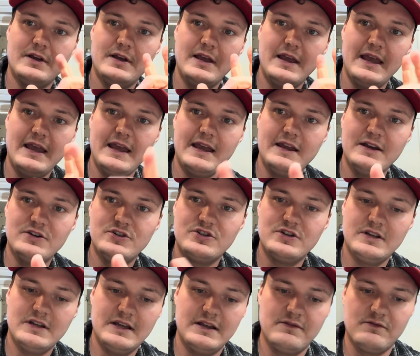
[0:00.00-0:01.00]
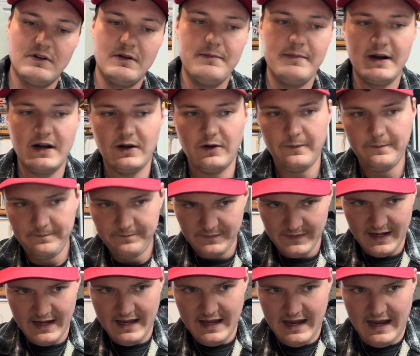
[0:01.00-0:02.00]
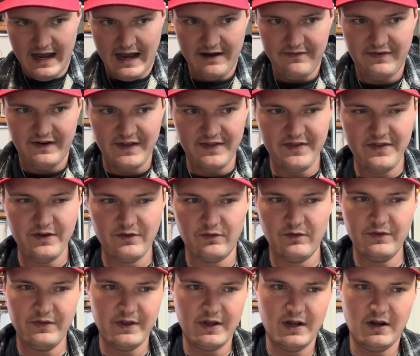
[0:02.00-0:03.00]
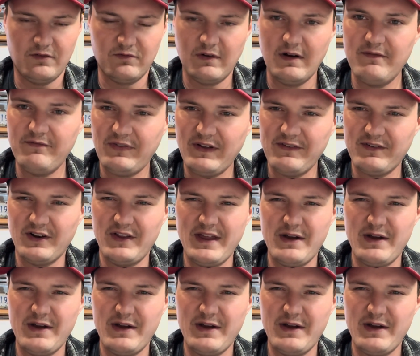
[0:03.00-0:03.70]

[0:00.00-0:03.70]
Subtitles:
aged in rum barrel. I find the rum flavor on that